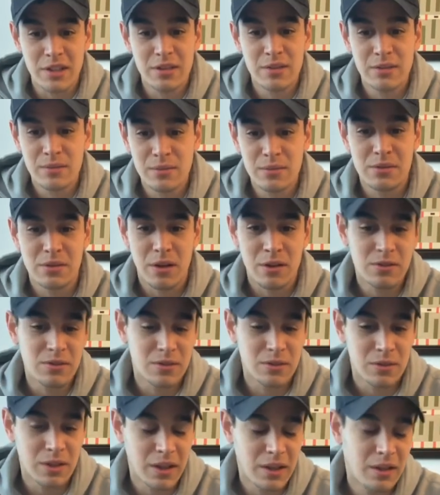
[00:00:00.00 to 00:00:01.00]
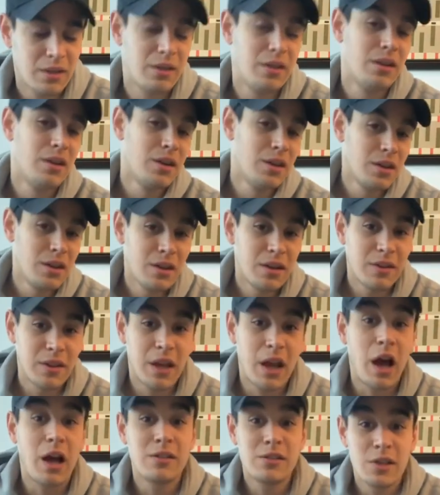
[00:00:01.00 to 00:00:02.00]
was also, like, the
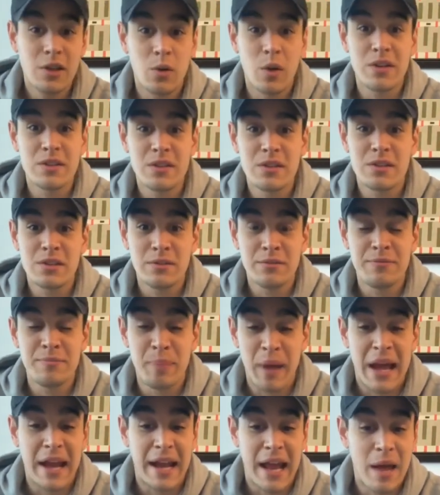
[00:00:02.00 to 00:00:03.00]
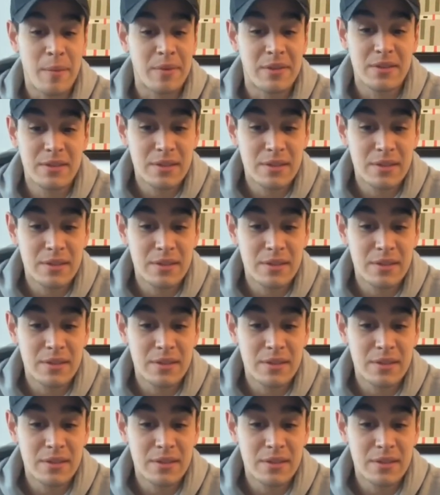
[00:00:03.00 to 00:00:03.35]
consequences of bad habits.